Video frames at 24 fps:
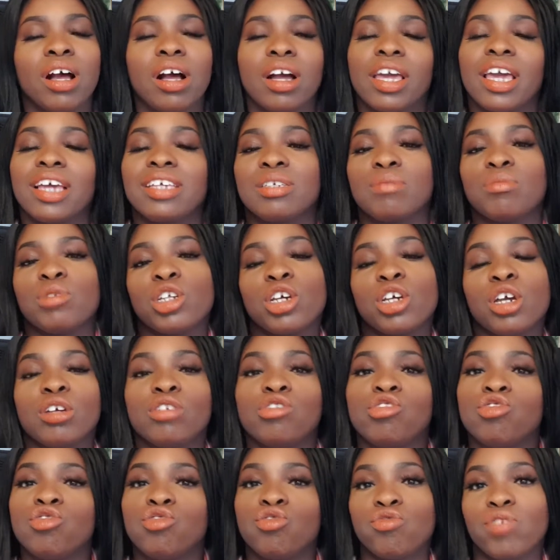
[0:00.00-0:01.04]
Okay, so I'm going to go
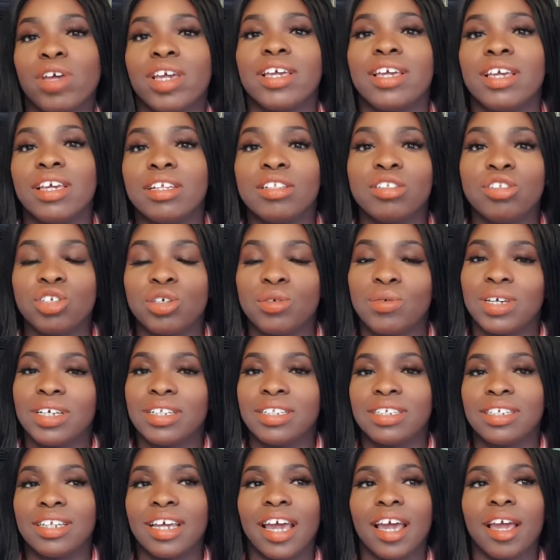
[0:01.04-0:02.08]
straight into it
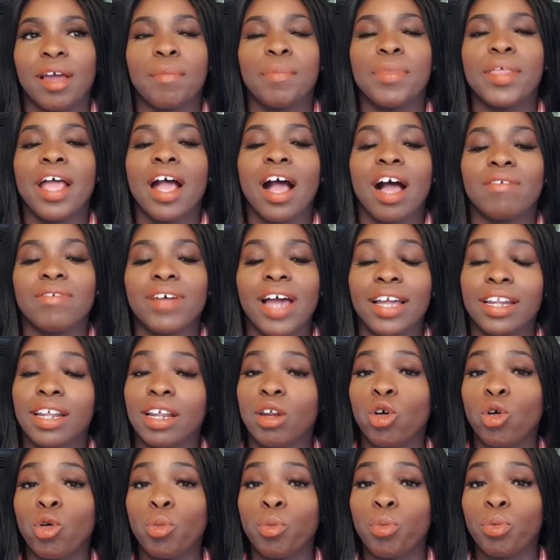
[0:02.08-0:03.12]
today. I've had a
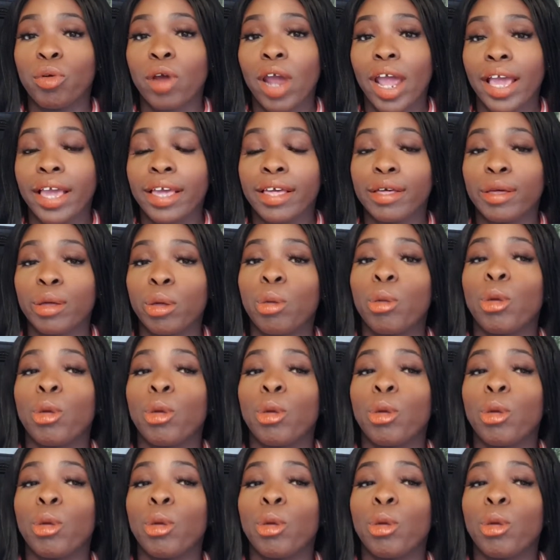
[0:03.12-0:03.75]
little break